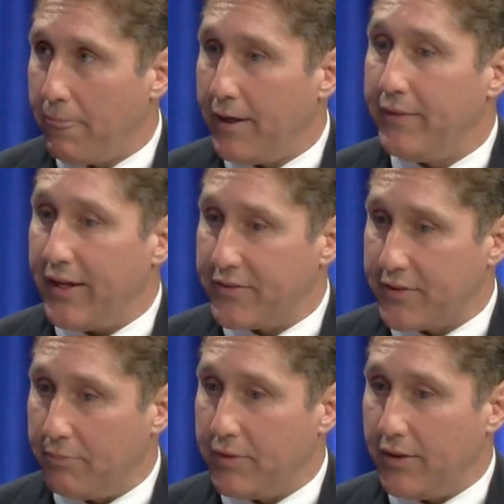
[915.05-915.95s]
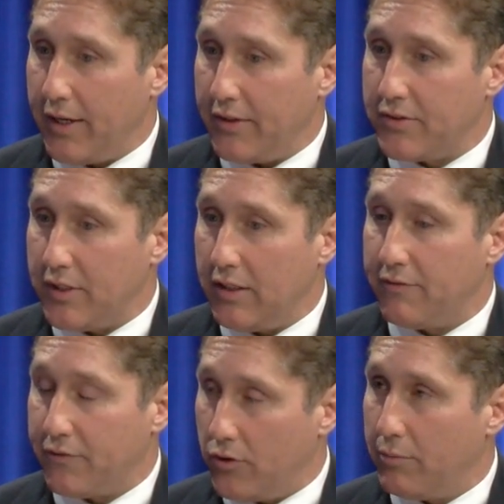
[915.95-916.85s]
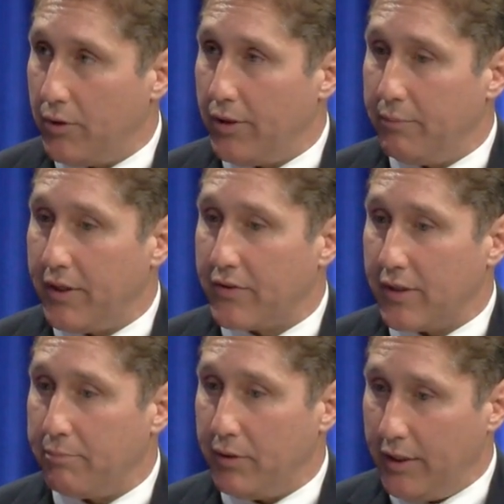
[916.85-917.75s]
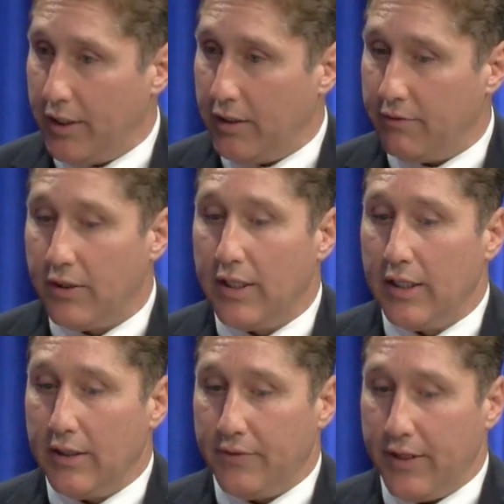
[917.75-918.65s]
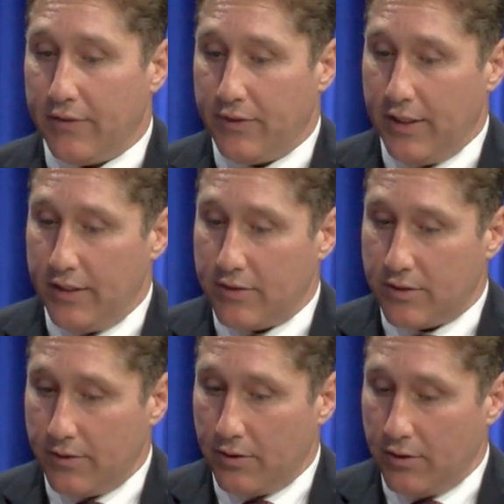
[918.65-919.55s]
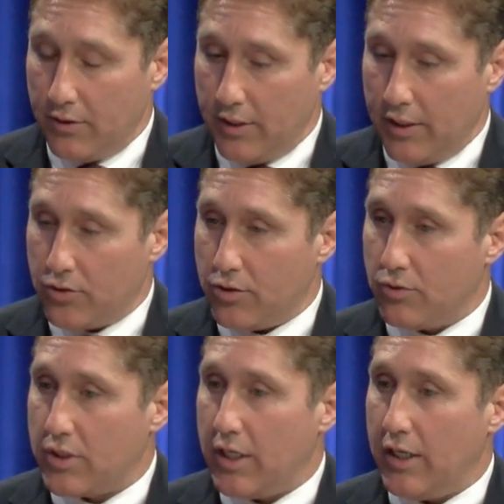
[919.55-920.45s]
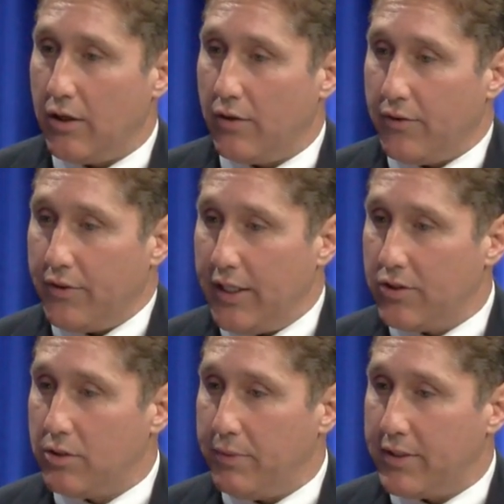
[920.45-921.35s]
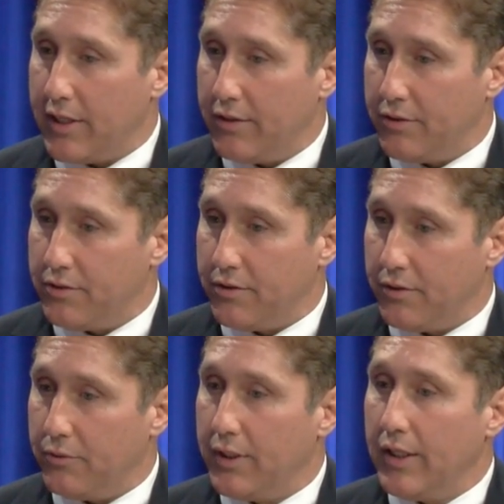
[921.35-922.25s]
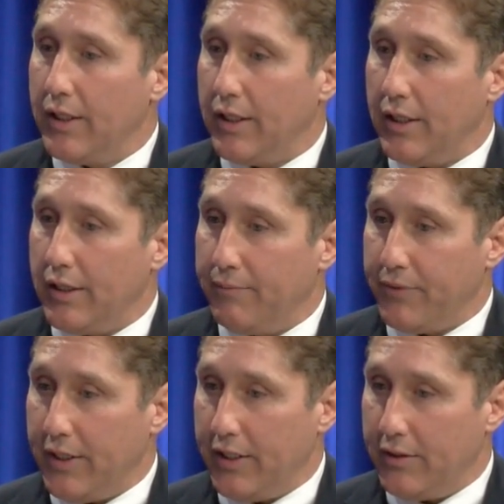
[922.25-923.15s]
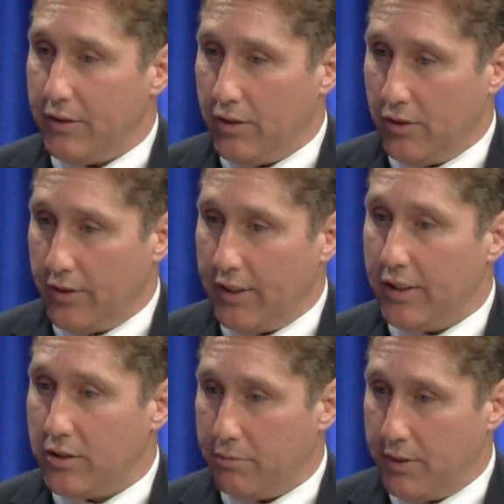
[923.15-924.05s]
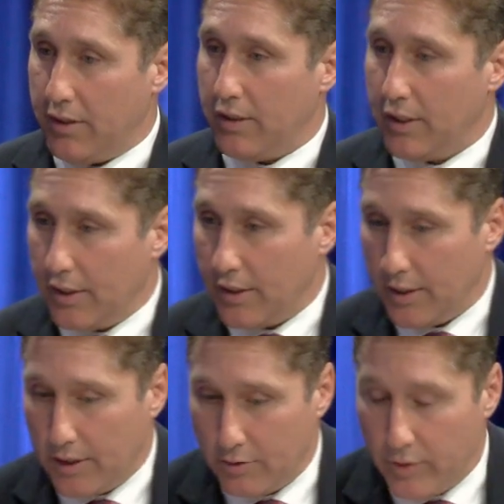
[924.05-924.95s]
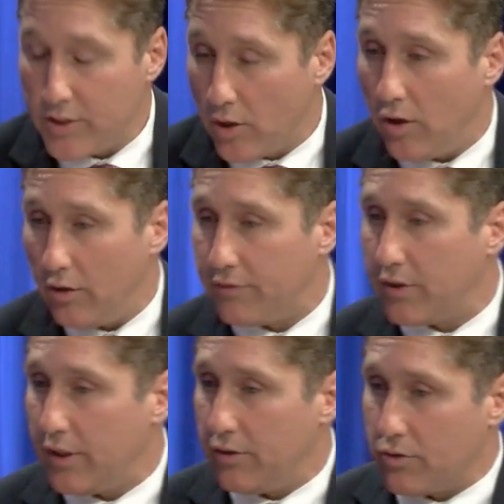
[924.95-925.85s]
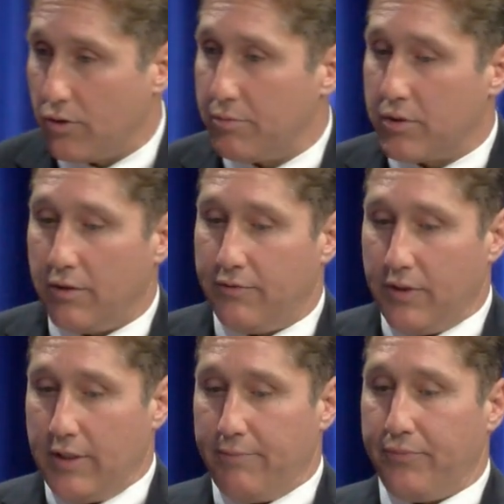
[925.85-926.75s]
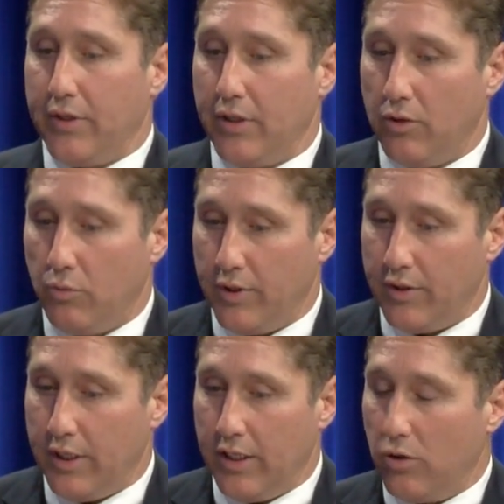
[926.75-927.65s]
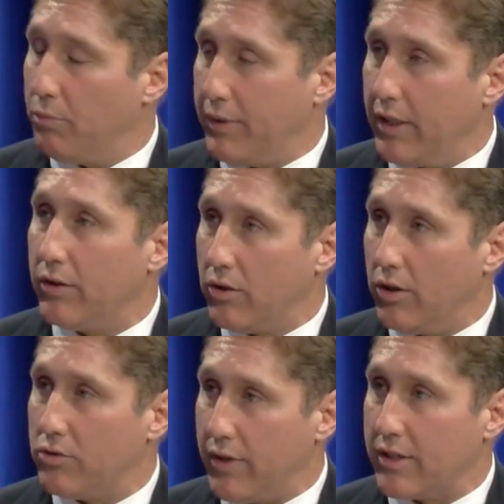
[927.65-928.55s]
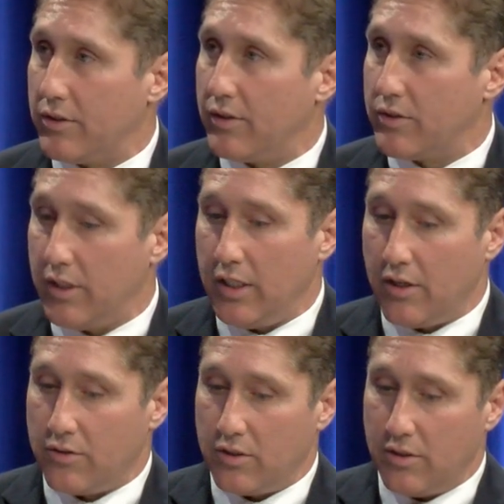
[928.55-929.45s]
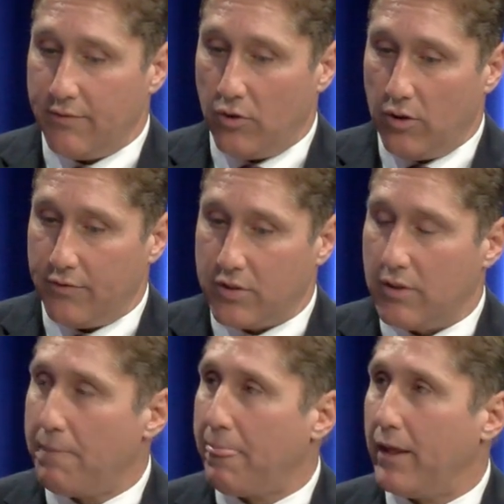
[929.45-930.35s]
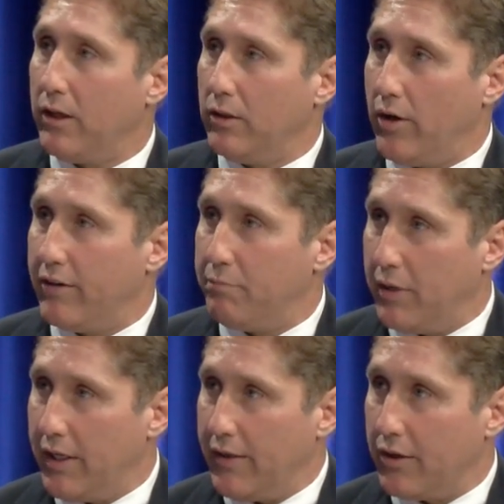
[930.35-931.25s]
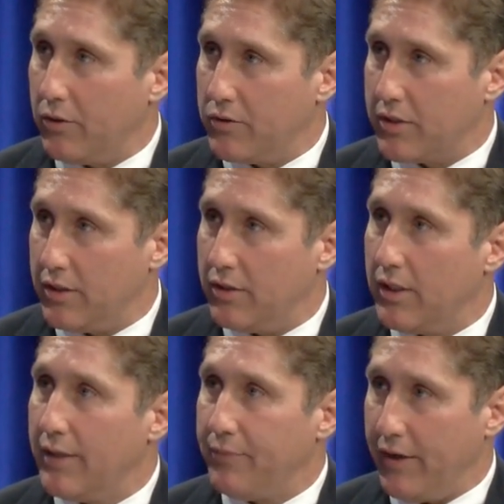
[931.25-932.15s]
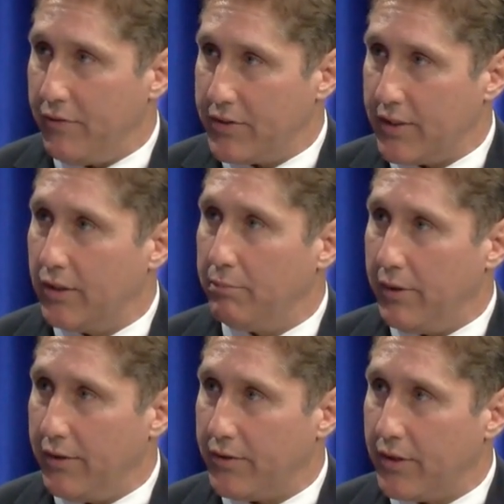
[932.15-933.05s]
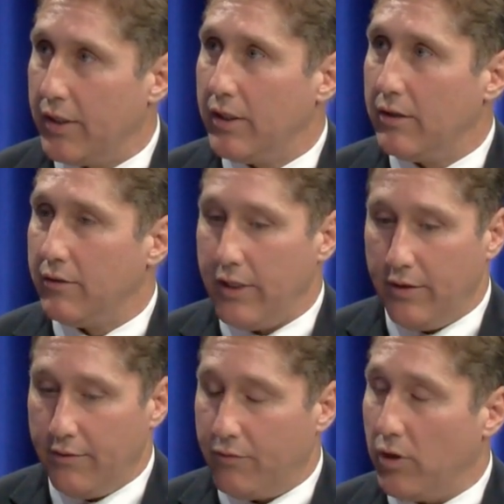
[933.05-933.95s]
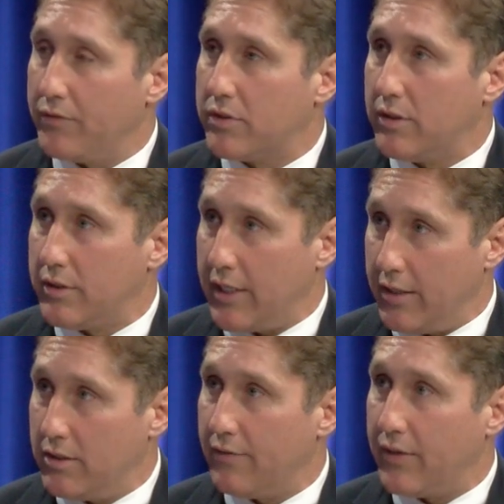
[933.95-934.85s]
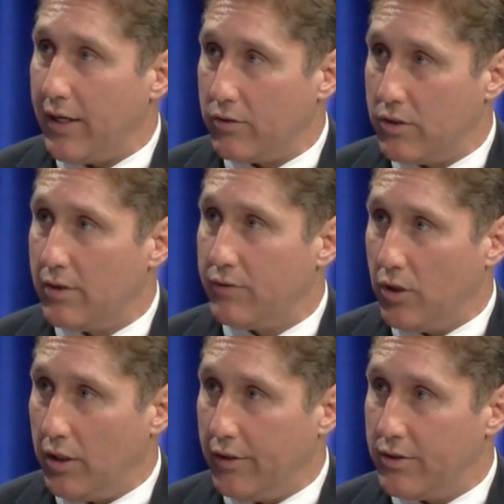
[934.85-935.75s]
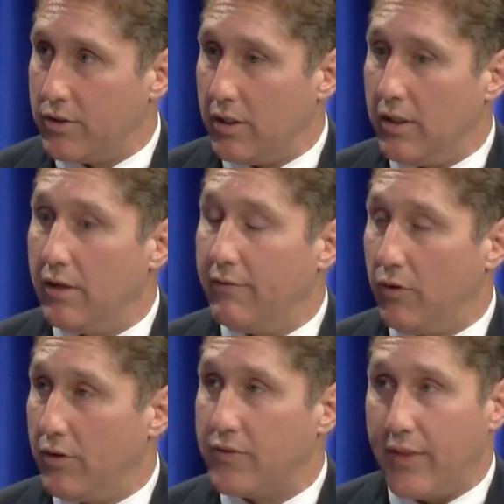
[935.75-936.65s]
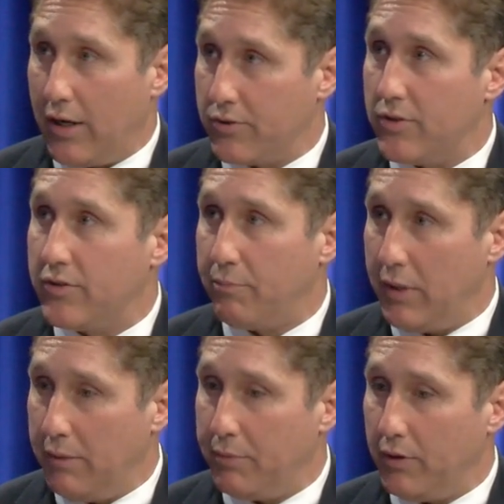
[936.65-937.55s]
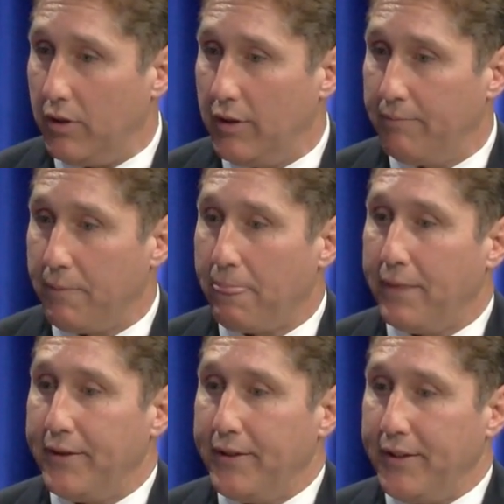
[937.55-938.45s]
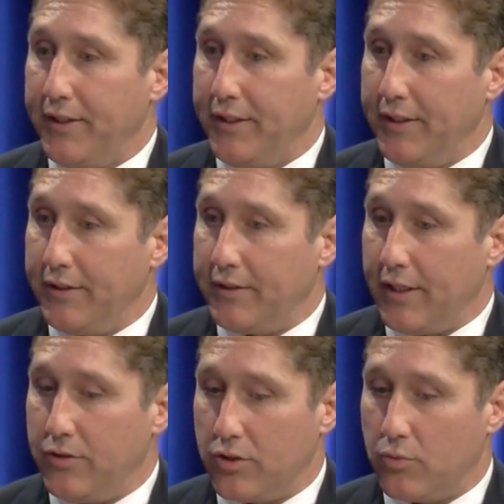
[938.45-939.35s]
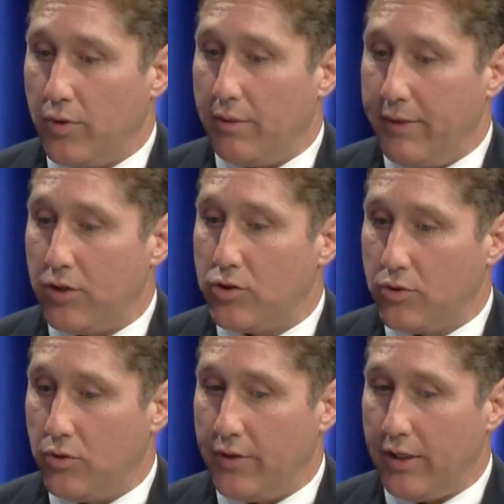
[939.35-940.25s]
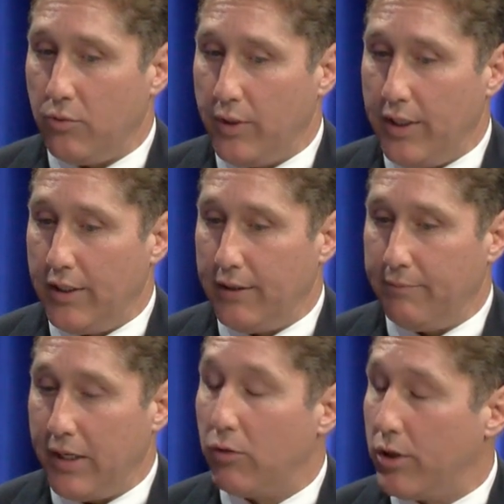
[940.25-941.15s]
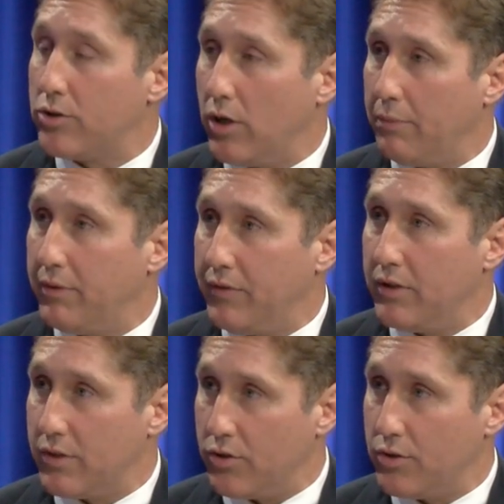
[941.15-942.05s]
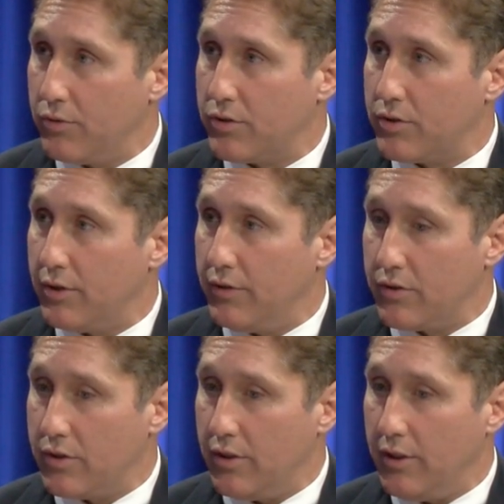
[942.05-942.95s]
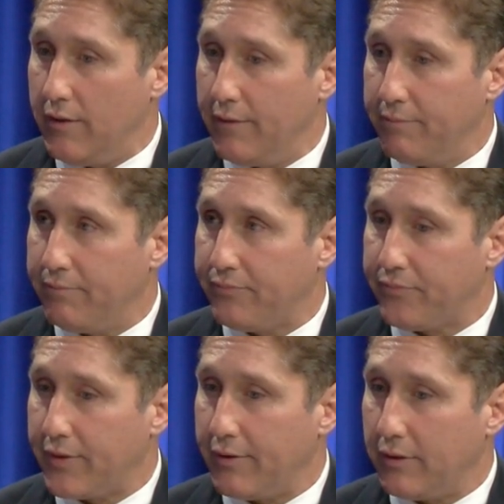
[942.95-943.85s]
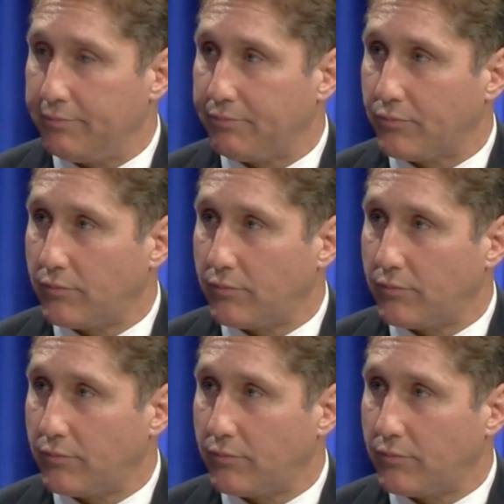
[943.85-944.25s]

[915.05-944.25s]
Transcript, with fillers: and that's something that I stand firm on because I believe that these issues here need to be tended to, um, and you know they need to be uh, resolved in terms of um, with any open-ended contracts in the city, because this involves a lot of money that goes in every single month, and it involves tens of thousands of dollars, and it involves thousands of people. And I just want to make sure that we um, are on top of these issues in the city. So something